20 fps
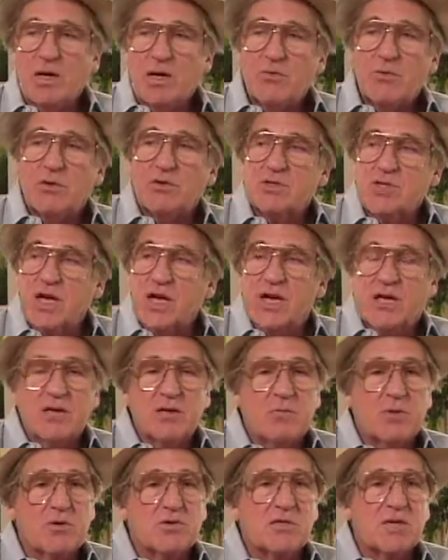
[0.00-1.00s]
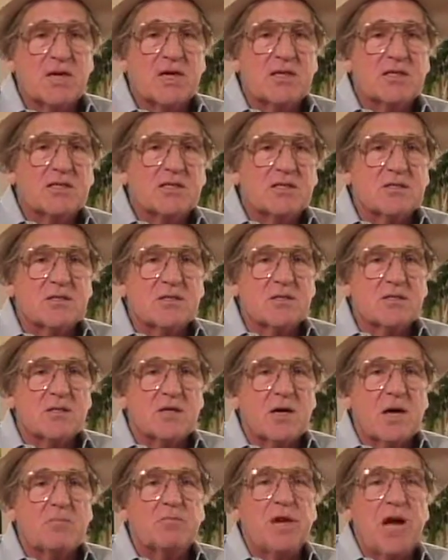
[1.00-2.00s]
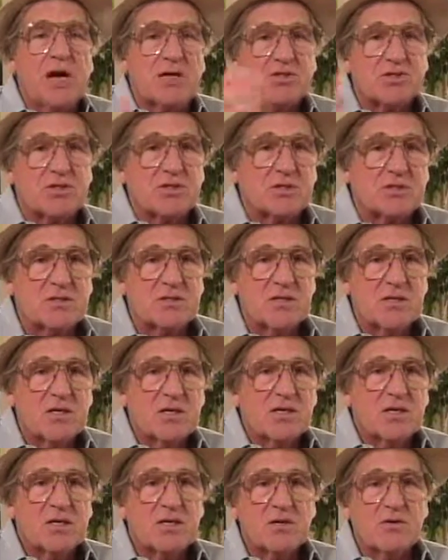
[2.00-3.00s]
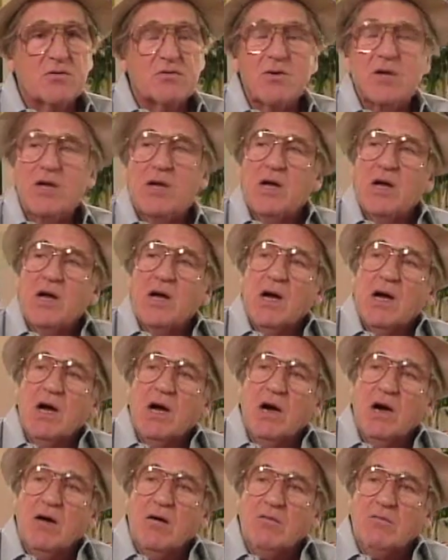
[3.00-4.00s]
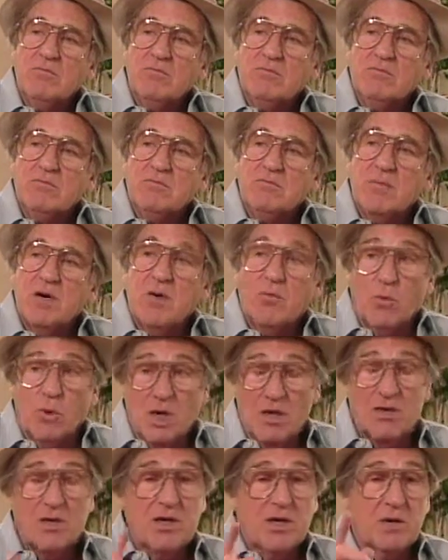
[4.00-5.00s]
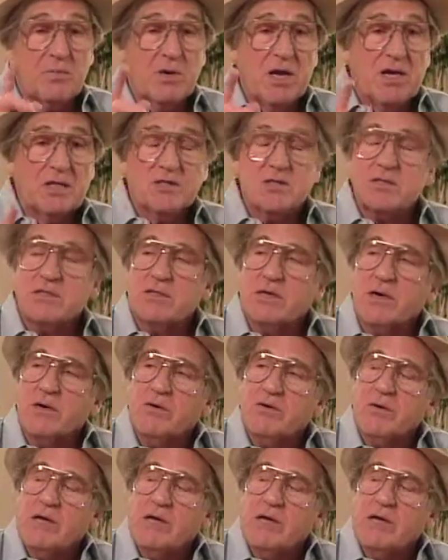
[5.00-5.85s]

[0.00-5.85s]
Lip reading: Roseanne is obnoxious, you know, wealthy obnoxious now.